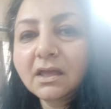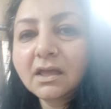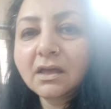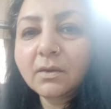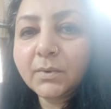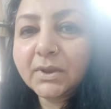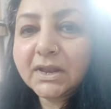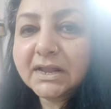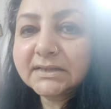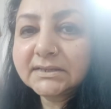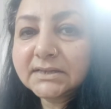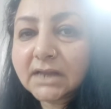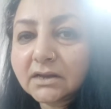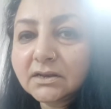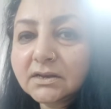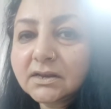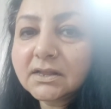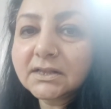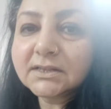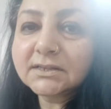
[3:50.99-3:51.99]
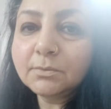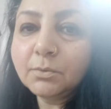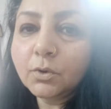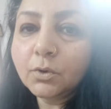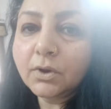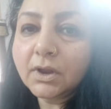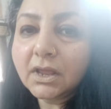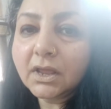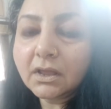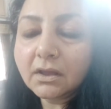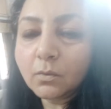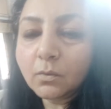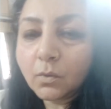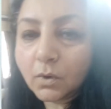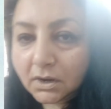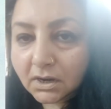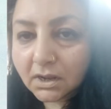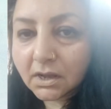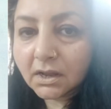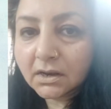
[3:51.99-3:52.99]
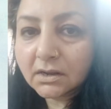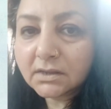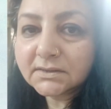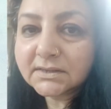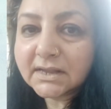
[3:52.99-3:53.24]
when I started exploring watercolors,